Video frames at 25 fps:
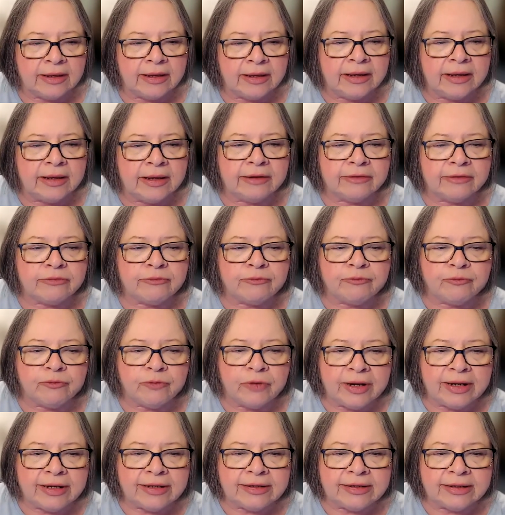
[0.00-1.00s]
It is
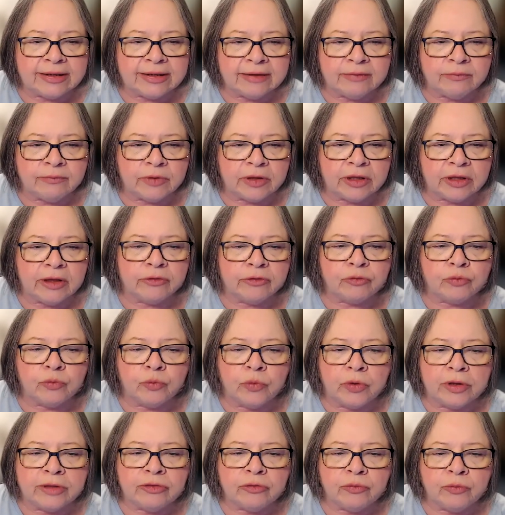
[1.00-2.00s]
frantic because
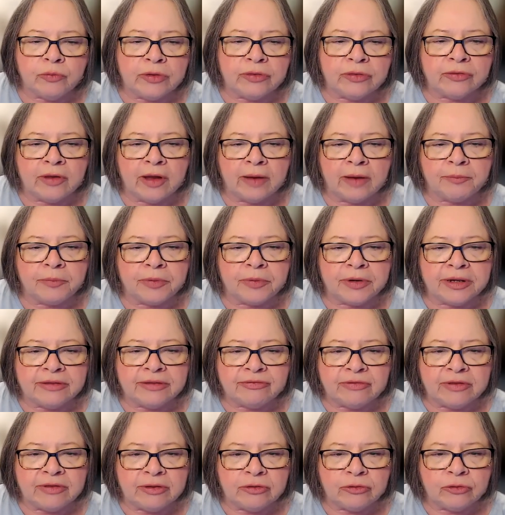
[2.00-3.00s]
once we stop
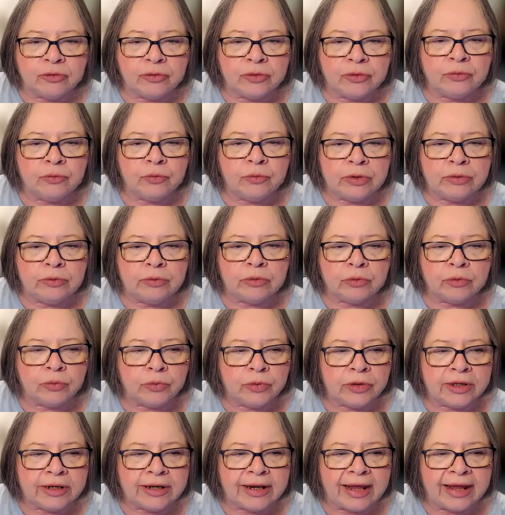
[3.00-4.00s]
listening to it, we will
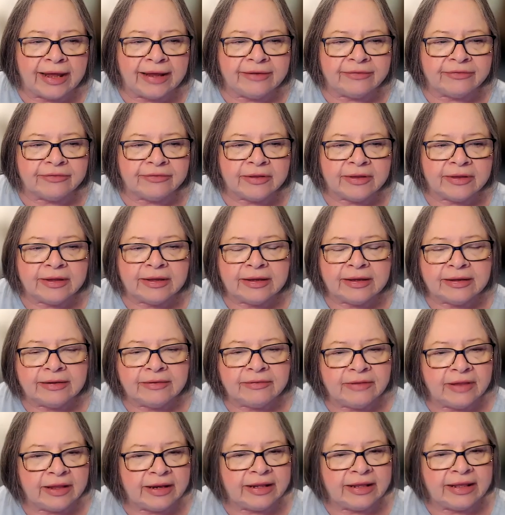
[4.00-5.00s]
realize
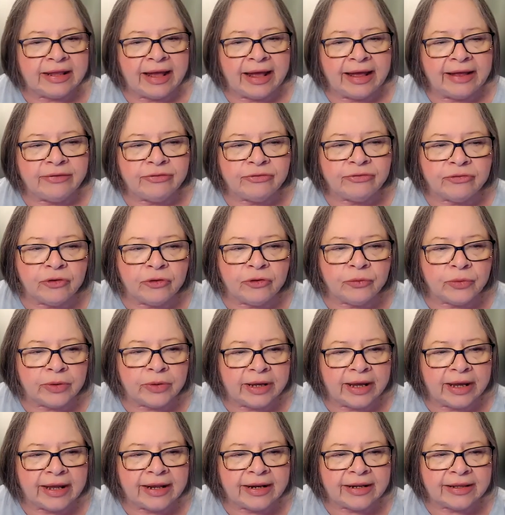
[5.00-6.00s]
that it has no
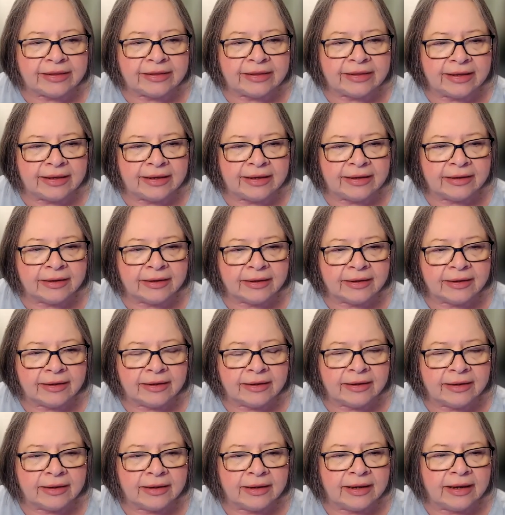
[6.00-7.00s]
reality.
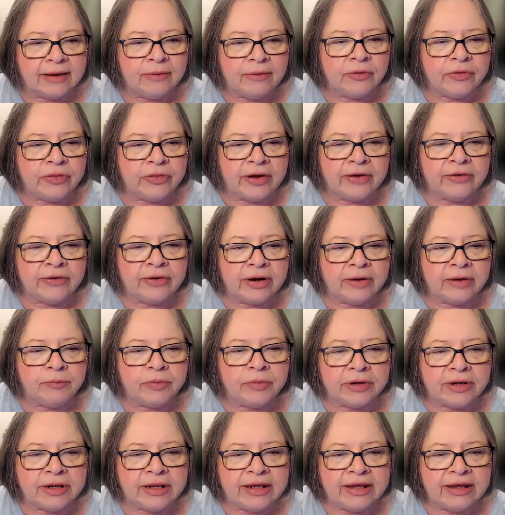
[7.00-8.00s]
And without our
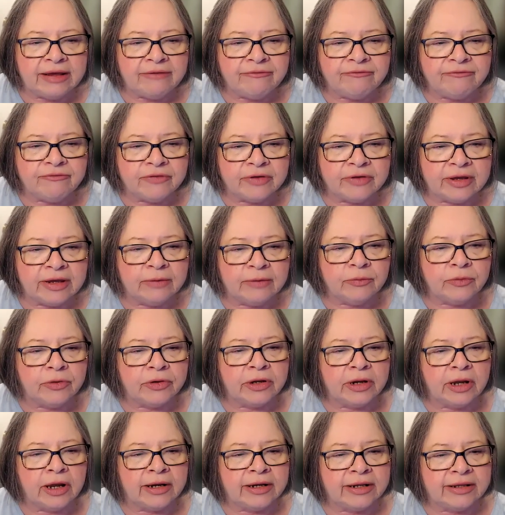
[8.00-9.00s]
belief, it will
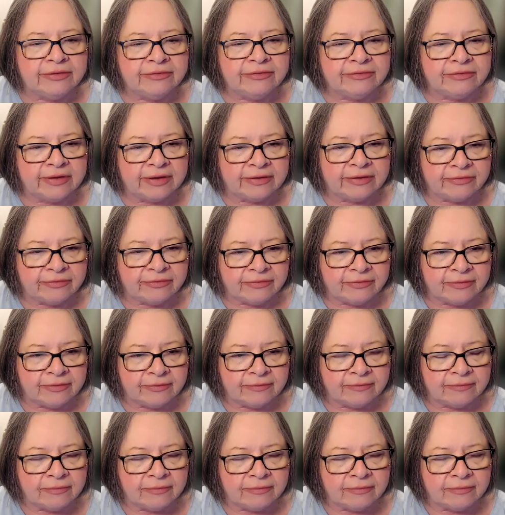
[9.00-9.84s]
not exist.